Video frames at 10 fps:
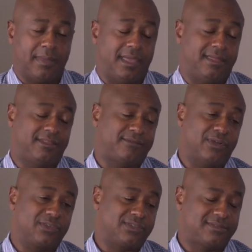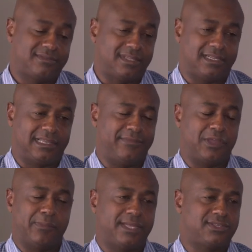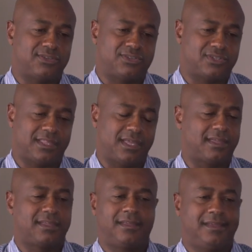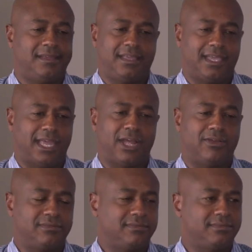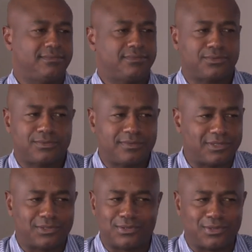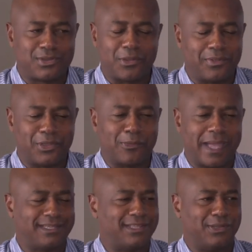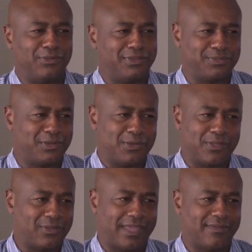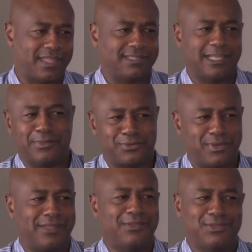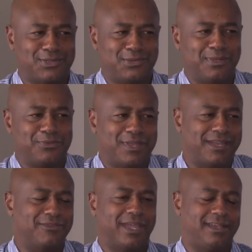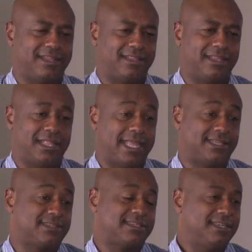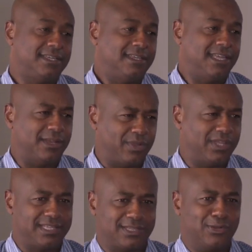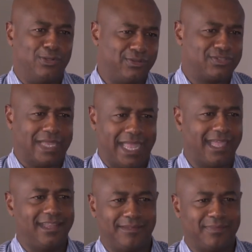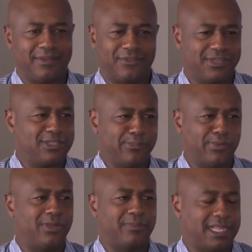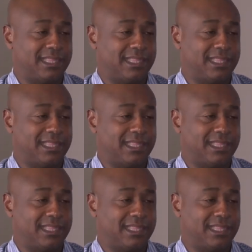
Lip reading: But as far as leaving a message, I think, you go back to the old days when your mother gave you that example, treat others as you'd be treated, right? And it really is an old saying, but a very simple one.